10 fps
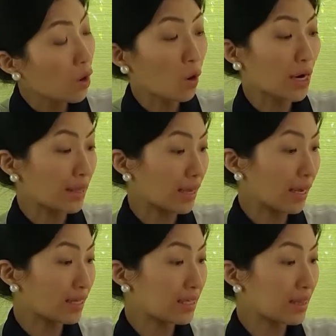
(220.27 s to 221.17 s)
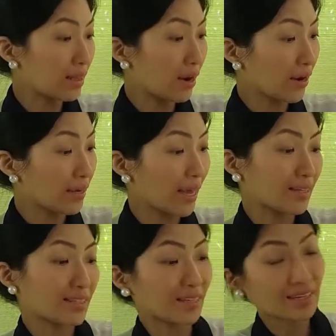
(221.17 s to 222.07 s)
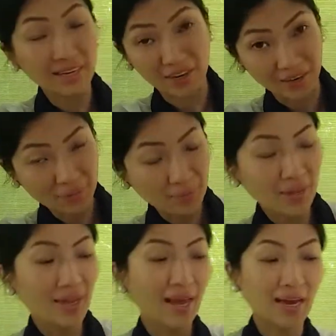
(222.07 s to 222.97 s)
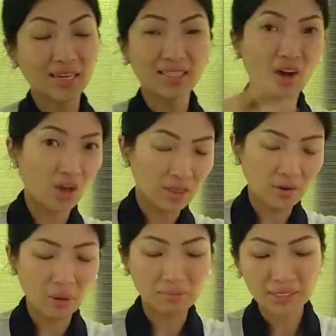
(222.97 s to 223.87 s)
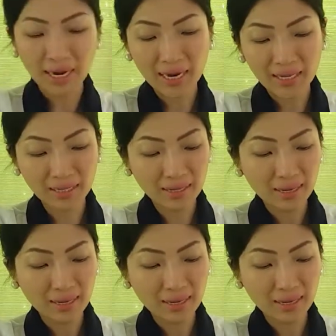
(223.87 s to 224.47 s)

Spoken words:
Or I think it's in there. Yeah, it's here. And it's on their website.